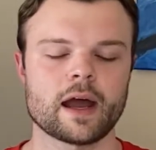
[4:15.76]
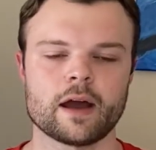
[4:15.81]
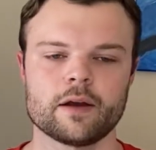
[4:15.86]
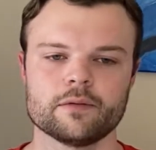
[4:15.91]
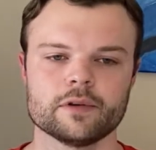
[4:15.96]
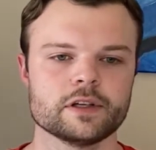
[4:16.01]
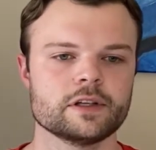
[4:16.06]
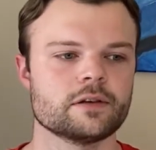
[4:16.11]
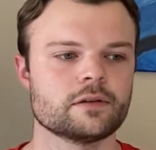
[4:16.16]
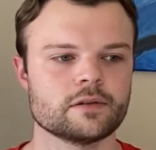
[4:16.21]
I
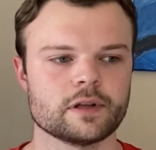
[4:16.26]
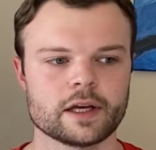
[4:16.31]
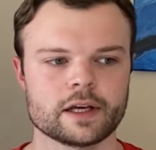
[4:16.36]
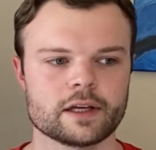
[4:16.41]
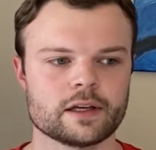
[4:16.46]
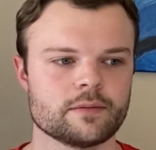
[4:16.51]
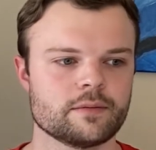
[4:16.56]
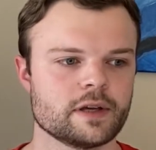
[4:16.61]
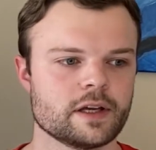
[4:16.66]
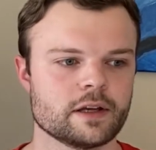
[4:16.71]
really don't like
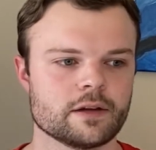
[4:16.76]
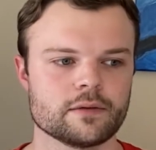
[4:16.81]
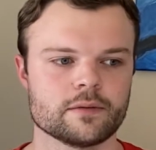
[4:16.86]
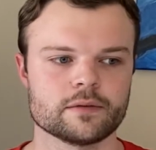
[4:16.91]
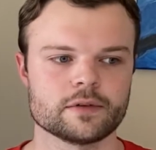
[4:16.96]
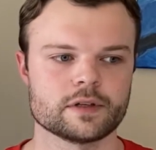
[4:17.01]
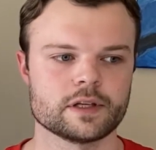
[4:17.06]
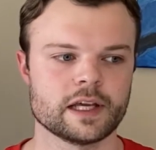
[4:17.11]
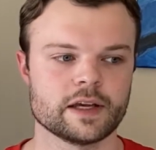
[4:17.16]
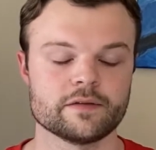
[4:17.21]
it
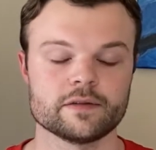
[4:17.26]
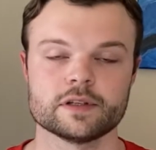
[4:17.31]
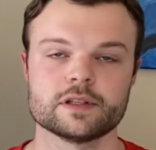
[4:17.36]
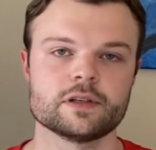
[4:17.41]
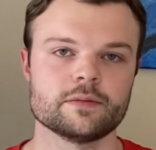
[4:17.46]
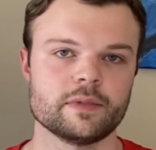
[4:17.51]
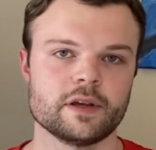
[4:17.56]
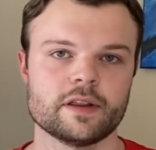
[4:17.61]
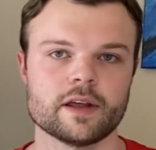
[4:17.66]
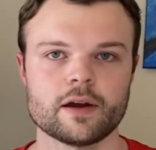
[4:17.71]
being given
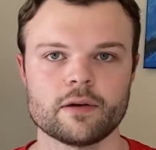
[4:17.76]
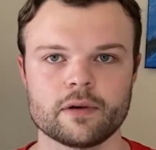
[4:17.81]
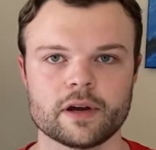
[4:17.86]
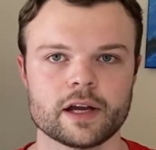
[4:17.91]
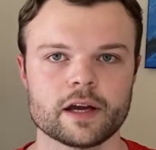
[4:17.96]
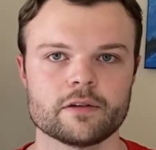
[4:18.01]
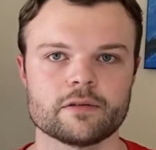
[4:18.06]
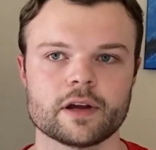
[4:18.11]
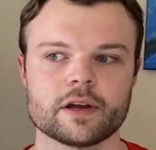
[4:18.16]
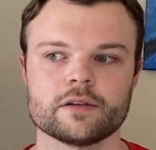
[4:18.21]
to me that way.
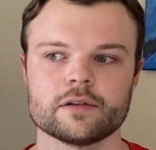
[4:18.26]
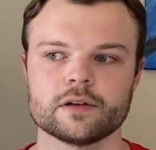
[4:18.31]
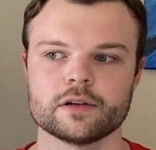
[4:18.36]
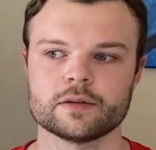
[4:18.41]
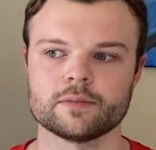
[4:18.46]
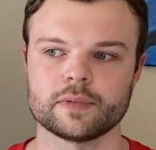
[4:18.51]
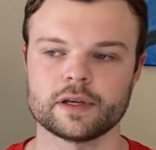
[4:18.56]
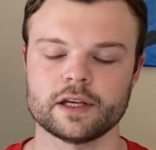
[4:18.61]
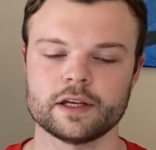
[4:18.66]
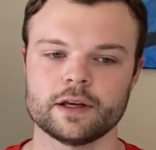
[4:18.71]
I'd rather
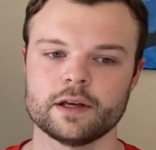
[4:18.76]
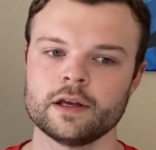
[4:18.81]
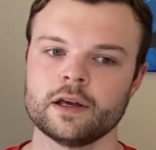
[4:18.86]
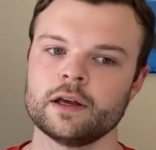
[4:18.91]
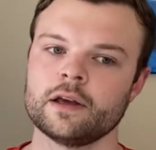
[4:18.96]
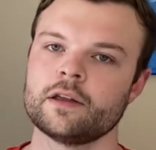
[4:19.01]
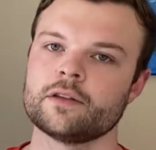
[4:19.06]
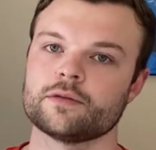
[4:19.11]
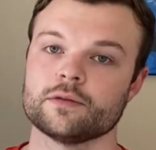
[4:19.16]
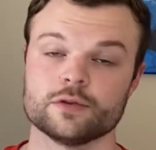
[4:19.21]
it be
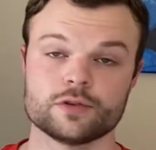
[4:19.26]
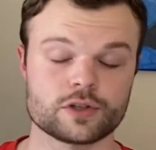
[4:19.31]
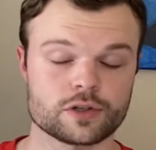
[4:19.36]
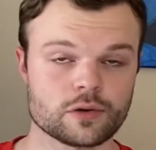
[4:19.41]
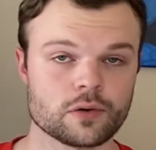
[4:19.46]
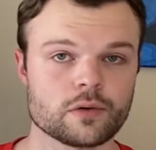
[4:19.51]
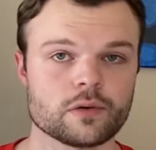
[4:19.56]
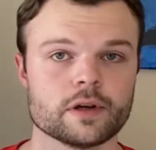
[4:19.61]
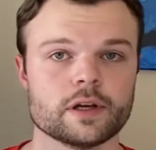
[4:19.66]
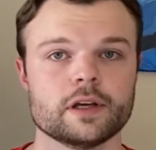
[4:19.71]
through
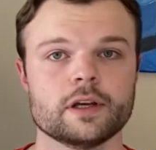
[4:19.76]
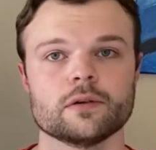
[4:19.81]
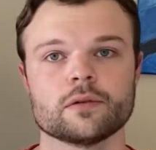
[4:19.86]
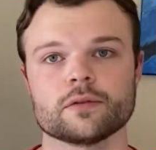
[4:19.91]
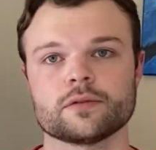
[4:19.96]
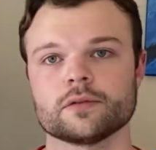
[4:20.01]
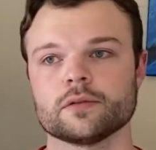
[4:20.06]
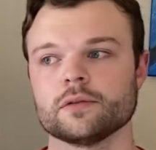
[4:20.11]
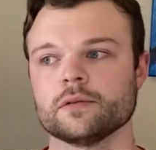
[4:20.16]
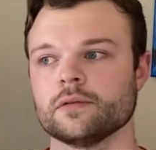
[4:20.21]
story or
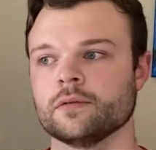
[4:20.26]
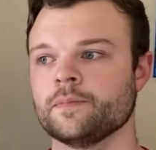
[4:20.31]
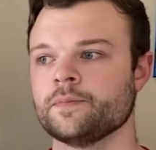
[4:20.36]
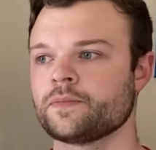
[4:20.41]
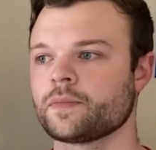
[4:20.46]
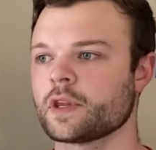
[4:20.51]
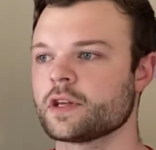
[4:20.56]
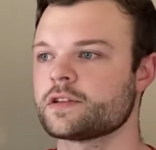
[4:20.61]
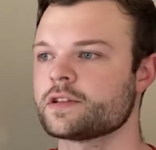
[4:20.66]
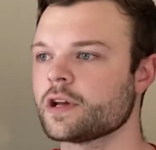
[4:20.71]
through
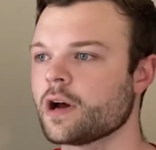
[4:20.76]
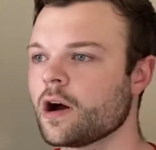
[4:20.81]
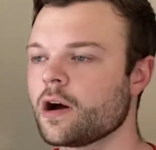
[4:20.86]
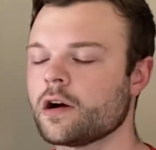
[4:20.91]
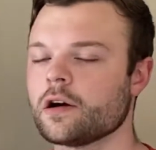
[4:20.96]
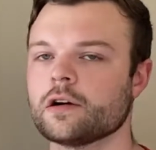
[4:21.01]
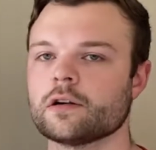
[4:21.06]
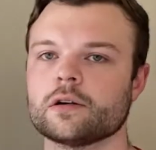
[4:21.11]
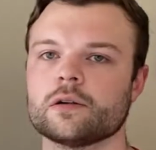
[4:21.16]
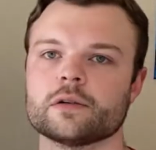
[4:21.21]

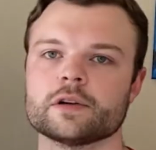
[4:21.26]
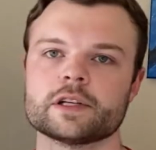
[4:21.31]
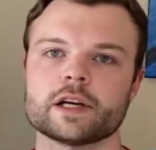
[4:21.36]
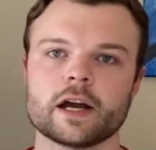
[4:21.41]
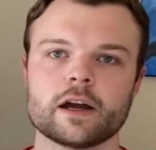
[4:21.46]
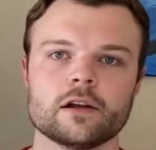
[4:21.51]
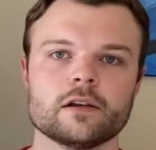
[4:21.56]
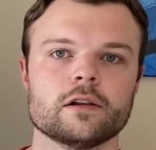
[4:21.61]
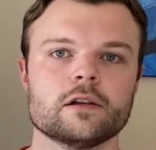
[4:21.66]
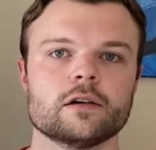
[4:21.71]
song or
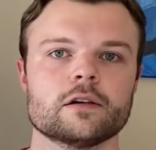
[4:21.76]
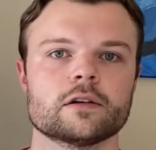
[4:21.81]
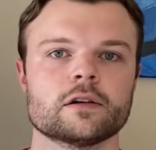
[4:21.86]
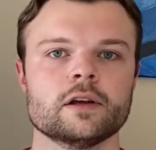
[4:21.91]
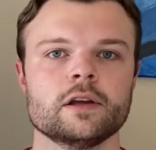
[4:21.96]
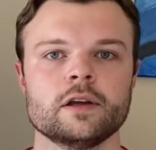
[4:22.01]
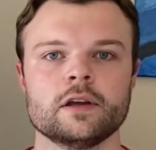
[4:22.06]
dialogue.